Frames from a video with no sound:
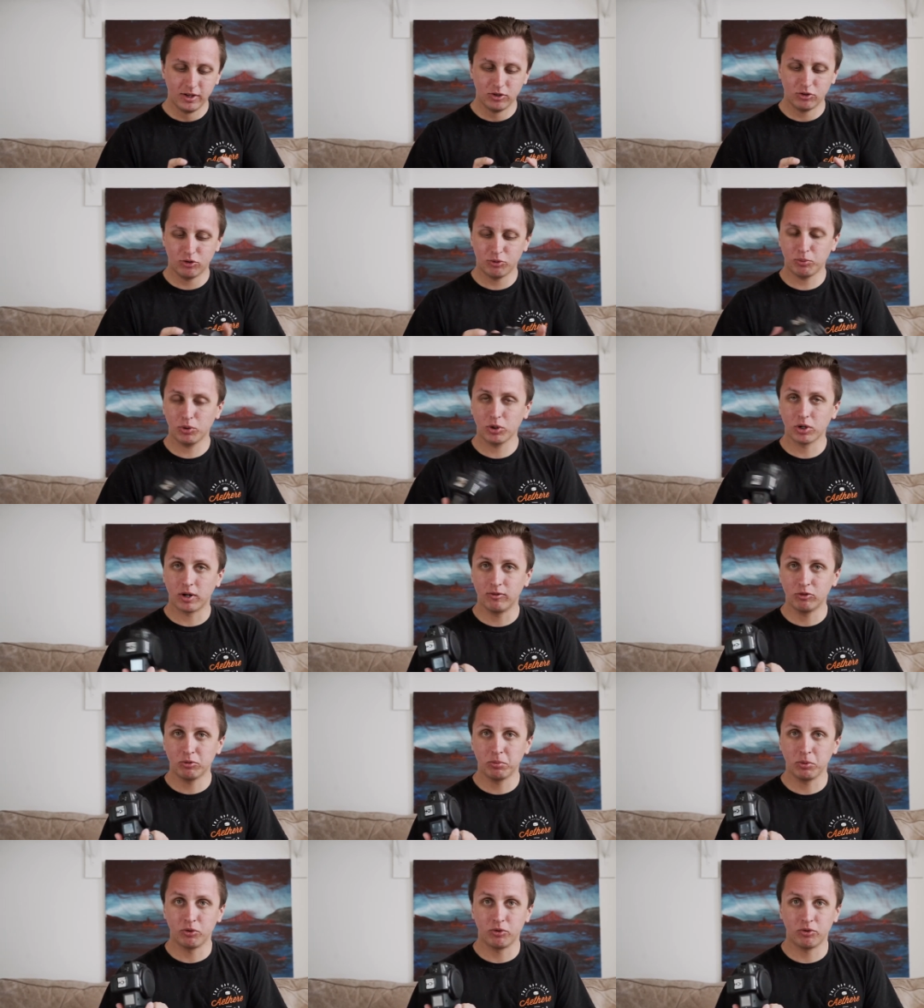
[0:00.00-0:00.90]
Just more
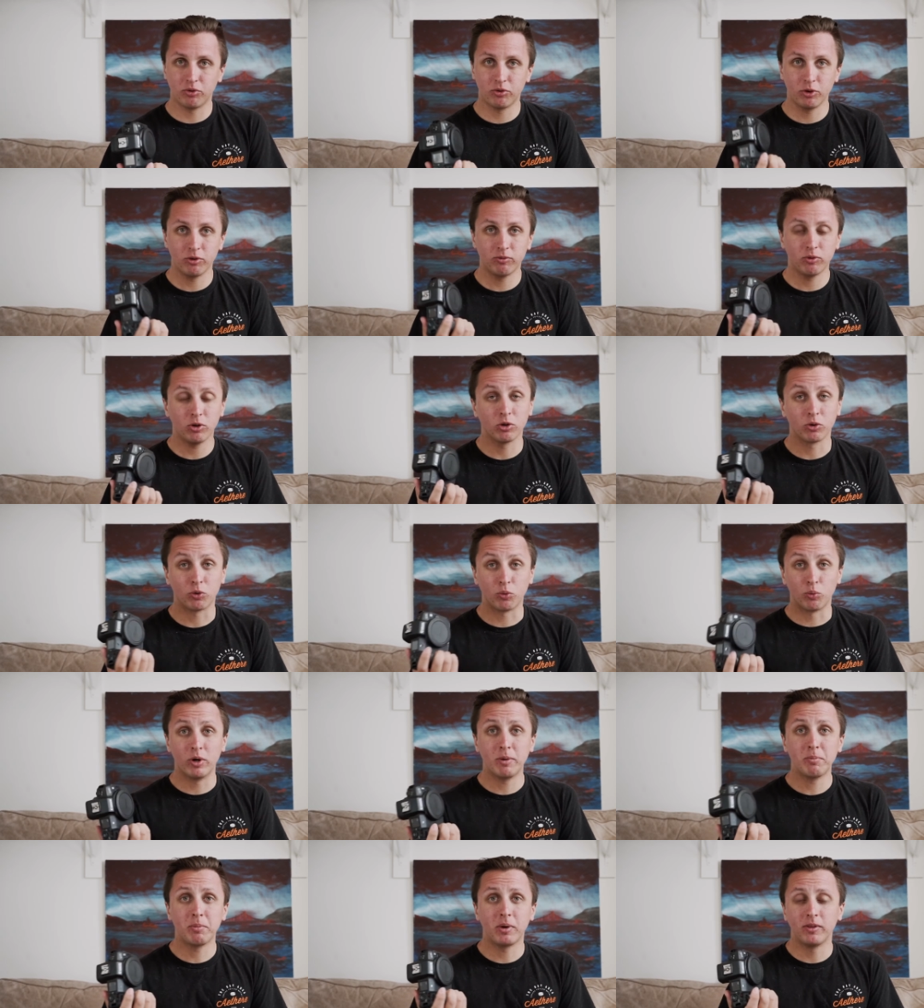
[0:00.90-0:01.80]
comfortable. Just the overall
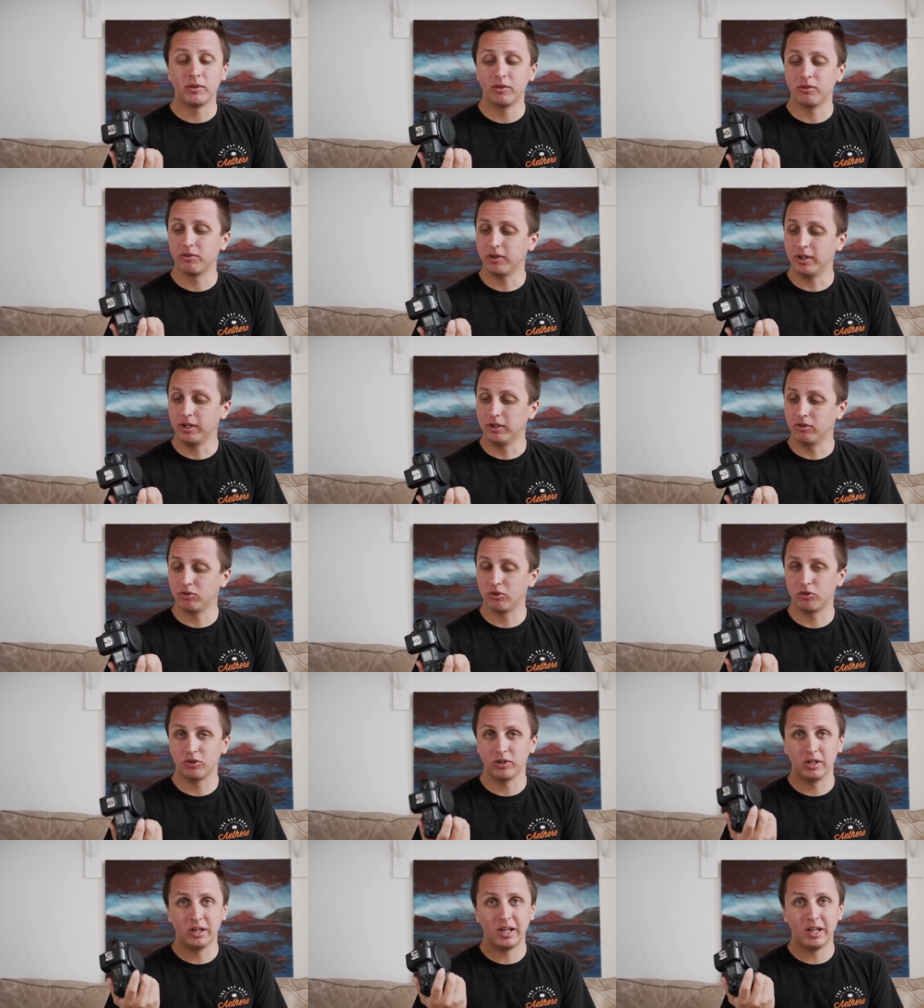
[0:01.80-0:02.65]
grip on this thing is just a